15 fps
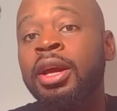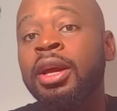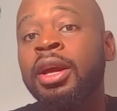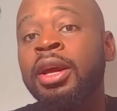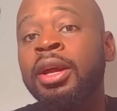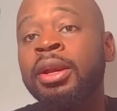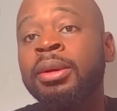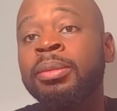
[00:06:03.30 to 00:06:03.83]

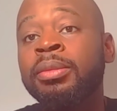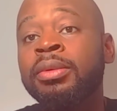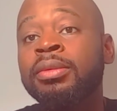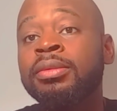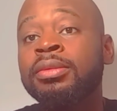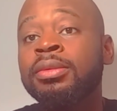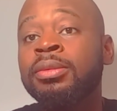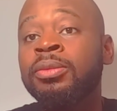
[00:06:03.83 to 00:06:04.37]
And
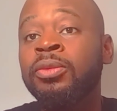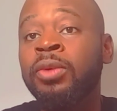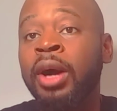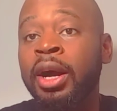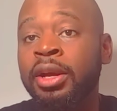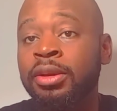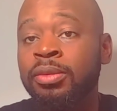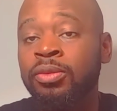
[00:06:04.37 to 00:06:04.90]

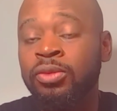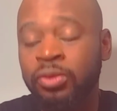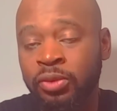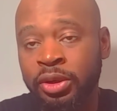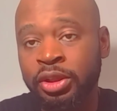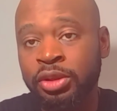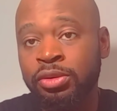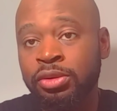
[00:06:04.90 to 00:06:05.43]
why
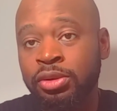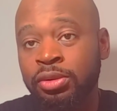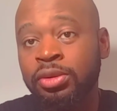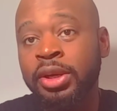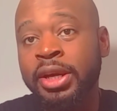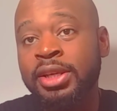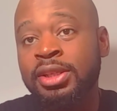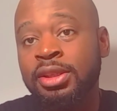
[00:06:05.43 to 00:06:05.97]
when you do
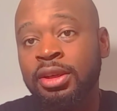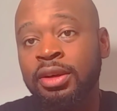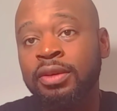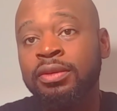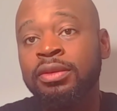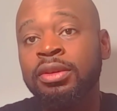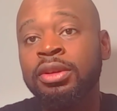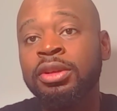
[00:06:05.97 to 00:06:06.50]
that stuff,
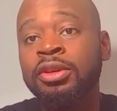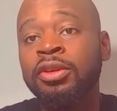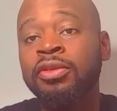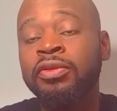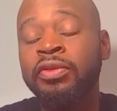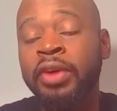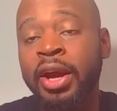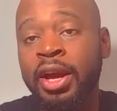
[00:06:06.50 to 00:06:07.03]
your
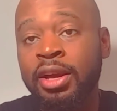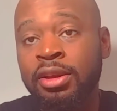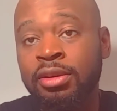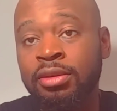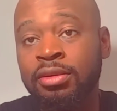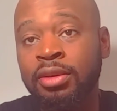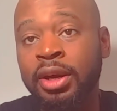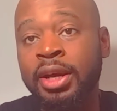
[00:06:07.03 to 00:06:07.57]

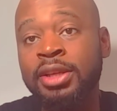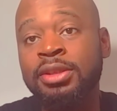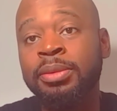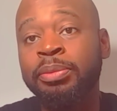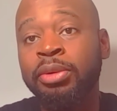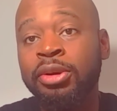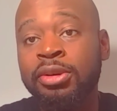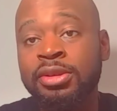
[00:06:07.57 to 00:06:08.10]
value as a
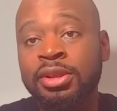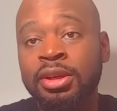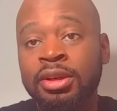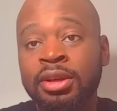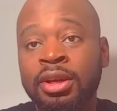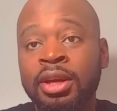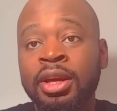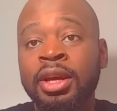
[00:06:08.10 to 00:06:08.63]
person
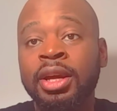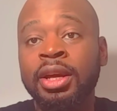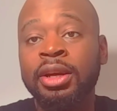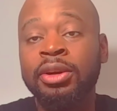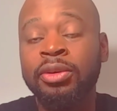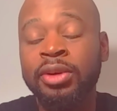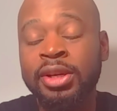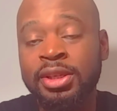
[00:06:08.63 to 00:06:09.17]

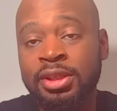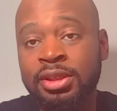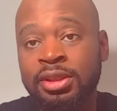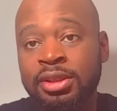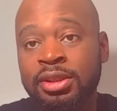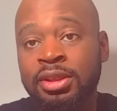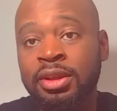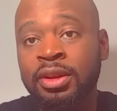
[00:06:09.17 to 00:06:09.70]

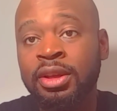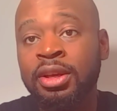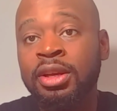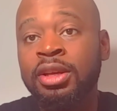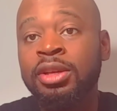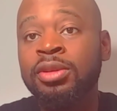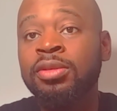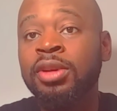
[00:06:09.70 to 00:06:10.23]
increases.
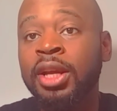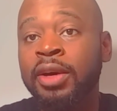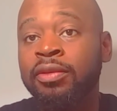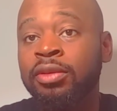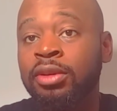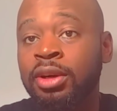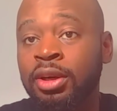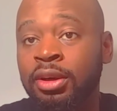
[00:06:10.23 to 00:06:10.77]
You
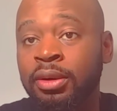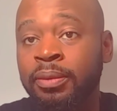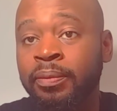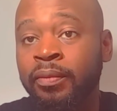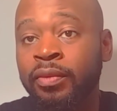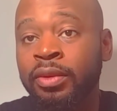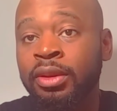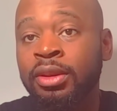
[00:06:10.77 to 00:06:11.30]
level up.
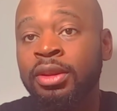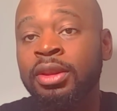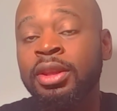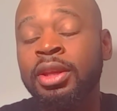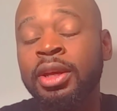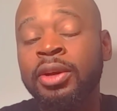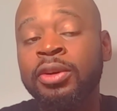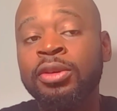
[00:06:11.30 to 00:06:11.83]

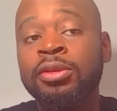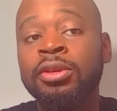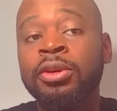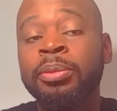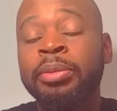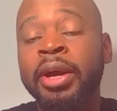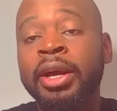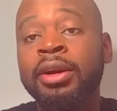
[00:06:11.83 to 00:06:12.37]
Then you
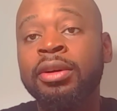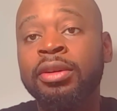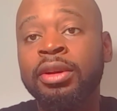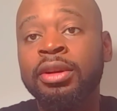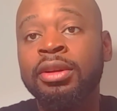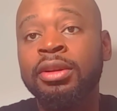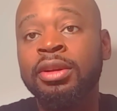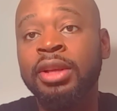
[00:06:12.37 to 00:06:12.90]
look back
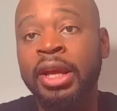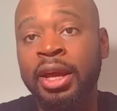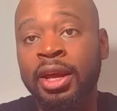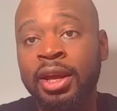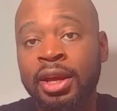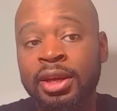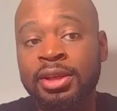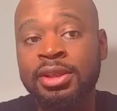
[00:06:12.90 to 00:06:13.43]
on that
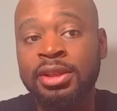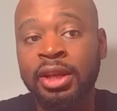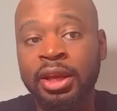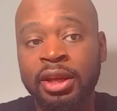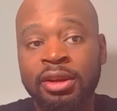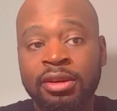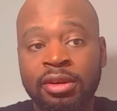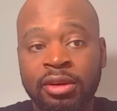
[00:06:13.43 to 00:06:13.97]
ex
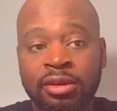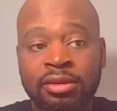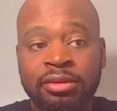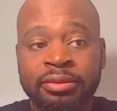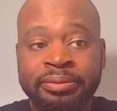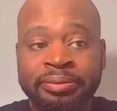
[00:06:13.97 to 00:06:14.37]
that you know